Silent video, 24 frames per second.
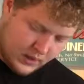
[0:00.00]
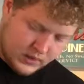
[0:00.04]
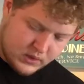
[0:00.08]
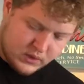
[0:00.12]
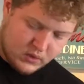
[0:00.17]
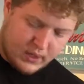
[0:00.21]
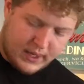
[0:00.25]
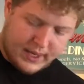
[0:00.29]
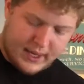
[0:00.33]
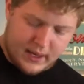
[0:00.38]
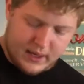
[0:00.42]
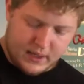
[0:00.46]
So
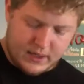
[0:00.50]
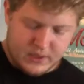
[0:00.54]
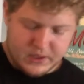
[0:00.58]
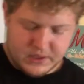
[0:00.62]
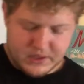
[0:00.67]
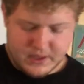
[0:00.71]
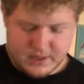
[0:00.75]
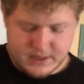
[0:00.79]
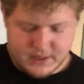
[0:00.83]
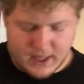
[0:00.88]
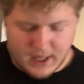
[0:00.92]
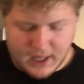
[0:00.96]
I added just a
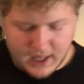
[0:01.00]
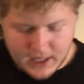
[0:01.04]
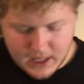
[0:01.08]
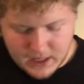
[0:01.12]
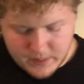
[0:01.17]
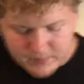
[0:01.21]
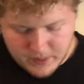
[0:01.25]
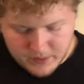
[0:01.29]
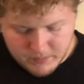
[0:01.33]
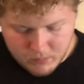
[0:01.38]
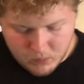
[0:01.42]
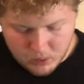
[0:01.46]
tiny
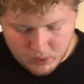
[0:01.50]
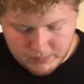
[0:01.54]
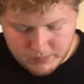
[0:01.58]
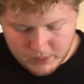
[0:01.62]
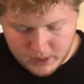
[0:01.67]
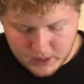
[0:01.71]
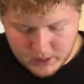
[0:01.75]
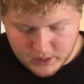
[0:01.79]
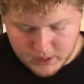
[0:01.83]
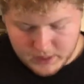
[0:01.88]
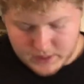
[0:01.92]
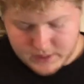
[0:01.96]
bit more
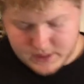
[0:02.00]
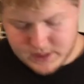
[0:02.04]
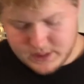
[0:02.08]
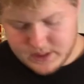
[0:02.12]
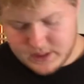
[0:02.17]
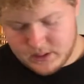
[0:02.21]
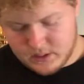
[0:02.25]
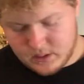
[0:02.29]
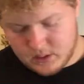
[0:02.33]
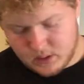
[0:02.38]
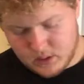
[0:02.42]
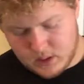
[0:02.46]
butter because it
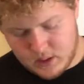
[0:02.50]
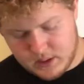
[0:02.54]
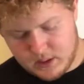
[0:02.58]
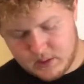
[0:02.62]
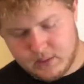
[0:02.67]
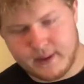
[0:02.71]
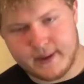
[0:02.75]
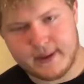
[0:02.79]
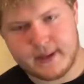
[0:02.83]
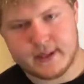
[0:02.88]
didn't look like the right